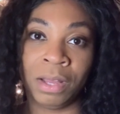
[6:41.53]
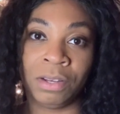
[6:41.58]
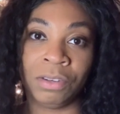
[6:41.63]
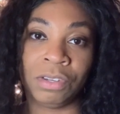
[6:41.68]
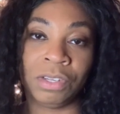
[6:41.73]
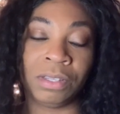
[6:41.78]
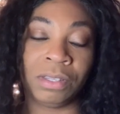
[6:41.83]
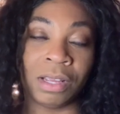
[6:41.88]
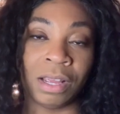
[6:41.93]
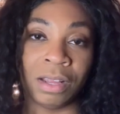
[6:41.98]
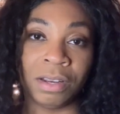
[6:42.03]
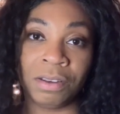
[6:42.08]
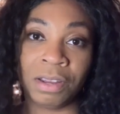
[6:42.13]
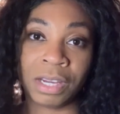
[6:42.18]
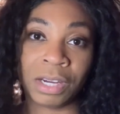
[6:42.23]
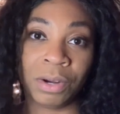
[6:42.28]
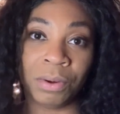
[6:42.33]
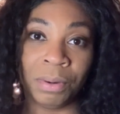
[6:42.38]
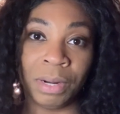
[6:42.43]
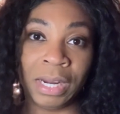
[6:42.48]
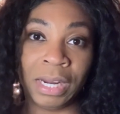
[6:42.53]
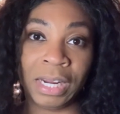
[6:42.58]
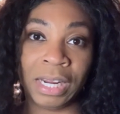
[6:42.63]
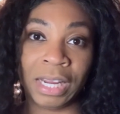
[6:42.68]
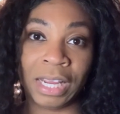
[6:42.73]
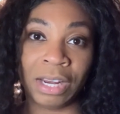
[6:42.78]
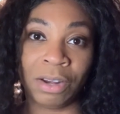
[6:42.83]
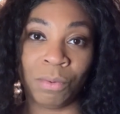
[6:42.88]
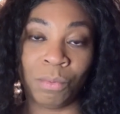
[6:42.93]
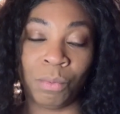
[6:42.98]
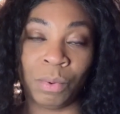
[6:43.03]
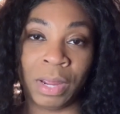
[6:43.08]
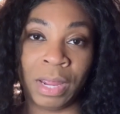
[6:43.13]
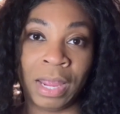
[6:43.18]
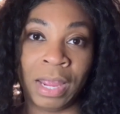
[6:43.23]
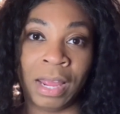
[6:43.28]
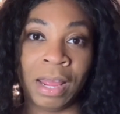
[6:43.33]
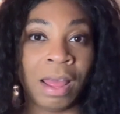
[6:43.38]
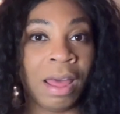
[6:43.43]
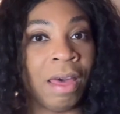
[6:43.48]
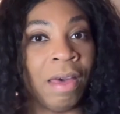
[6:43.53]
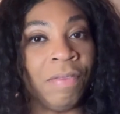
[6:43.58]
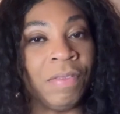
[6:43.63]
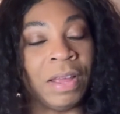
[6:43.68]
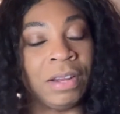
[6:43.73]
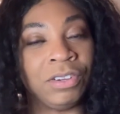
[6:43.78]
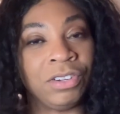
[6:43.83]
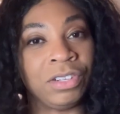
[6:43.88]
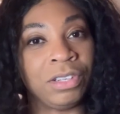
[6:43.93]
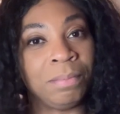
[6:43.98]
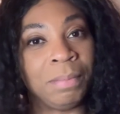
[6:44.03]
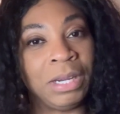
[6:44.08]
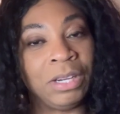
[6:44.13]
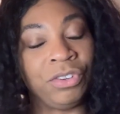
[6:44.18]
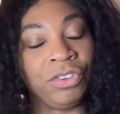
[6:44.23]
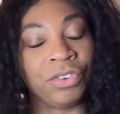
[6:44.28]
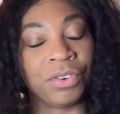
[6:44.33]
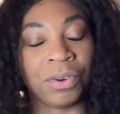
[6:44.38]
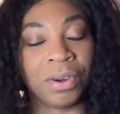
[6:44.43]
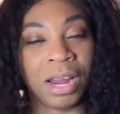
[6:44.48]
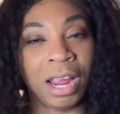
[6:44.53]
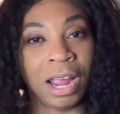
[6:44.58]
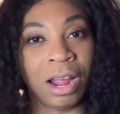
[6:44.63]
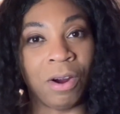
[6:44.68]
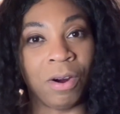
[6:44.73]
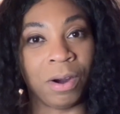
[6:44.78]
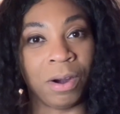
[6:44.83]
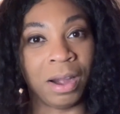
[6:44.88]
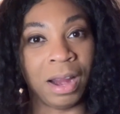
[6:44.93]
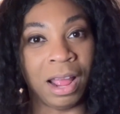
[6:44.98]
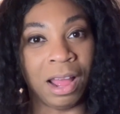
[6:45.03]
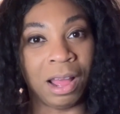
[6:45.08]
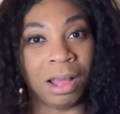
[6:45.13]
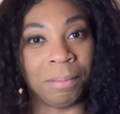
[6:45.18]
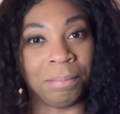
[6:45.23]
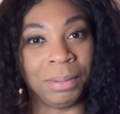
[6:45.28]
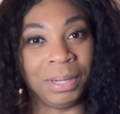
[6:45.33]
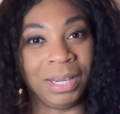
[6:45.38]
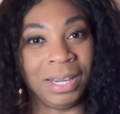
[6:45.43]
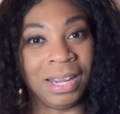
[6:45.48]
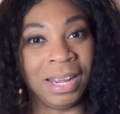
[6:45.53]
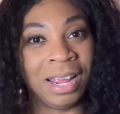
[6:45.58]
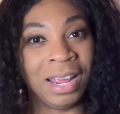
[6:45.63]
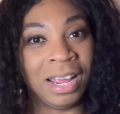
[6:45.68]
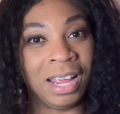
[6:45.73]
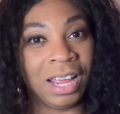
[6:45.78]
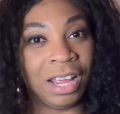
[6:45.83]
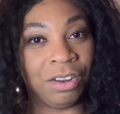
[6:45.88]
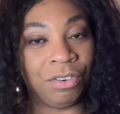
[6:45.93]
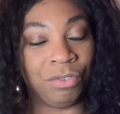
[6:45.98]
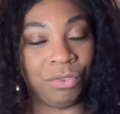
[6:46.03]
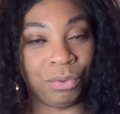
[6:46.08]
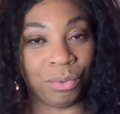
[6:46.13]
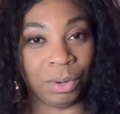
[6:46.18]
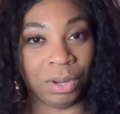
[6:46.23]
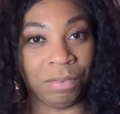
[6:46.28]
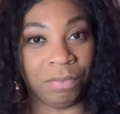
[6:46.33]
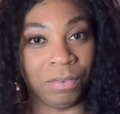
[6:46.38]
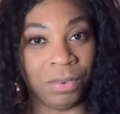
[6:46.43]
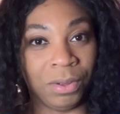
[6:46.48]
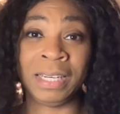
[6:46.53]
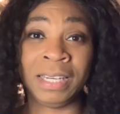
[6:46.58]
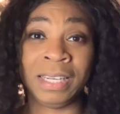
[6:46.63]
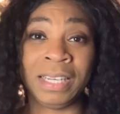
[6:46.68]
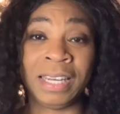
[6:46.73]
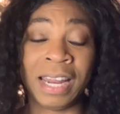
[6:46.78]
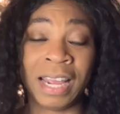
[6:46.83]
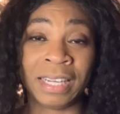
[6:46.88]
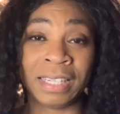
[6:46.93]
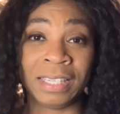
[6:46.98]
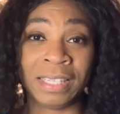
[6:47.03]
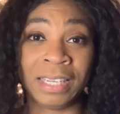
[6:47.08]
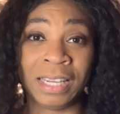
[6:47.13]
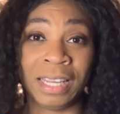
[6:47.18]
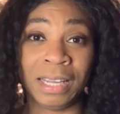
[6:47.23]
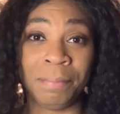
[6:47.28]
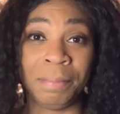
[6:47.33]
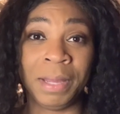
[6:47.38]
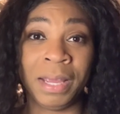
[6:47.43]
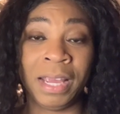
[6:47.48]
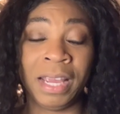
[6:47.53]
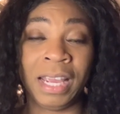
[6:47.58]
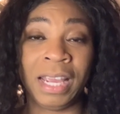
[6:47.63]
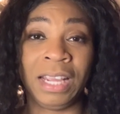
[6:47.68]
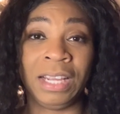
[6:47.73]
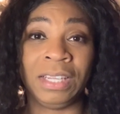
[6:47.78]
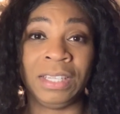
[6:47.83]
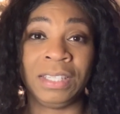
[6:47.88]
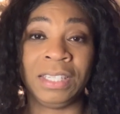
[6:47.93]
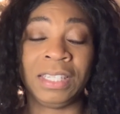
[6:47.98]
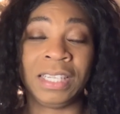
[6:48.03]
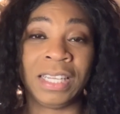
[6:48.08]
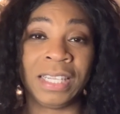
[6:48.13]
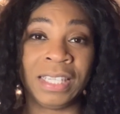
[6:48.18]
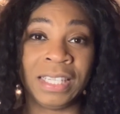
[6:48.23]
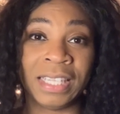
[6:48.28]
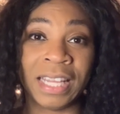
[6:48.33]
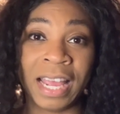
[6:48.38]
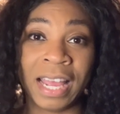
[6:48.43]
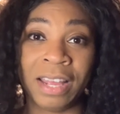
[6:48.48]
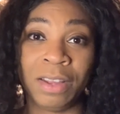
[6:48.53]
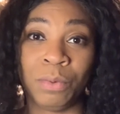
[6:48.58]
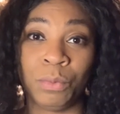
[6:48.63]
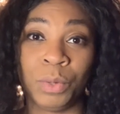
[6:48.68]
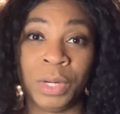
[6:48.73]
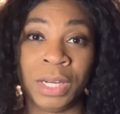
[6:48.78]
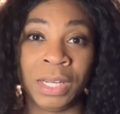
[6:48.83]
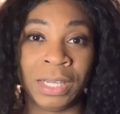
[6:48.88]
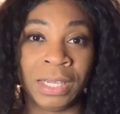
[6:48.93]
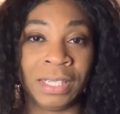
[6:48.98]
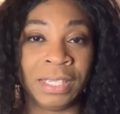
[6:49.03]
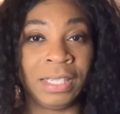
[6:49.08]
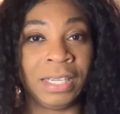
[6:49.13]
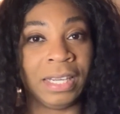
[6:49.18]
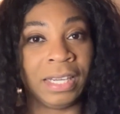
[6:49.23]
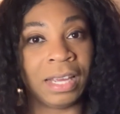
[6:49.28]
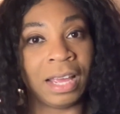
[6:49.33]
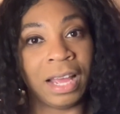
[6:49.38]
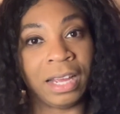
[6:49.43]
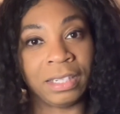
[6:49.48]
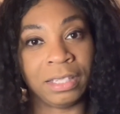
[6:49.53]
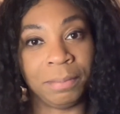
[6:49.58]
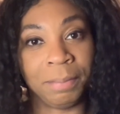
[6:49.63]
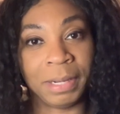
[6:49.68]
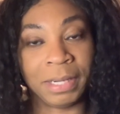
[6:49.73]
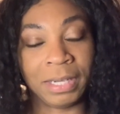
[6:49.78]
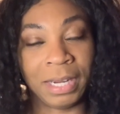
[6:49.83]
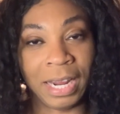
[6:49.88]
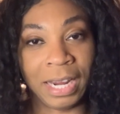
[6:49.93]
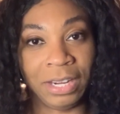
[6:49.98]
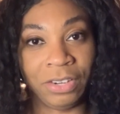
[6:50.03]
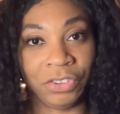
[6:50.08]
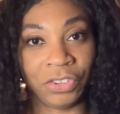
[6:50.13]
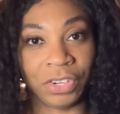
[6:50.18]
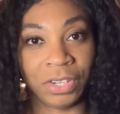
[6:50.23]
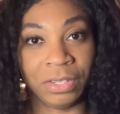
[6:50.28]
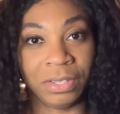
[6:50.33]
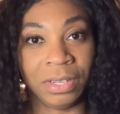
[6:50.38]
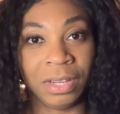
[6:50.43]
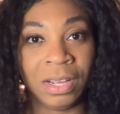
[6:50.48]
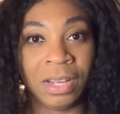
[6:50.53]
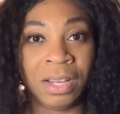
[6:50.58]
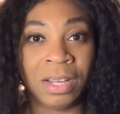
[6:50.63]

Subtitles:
Just decorate in a way that just makes your heart happy and joyful. Next tip is to set realistic expectations.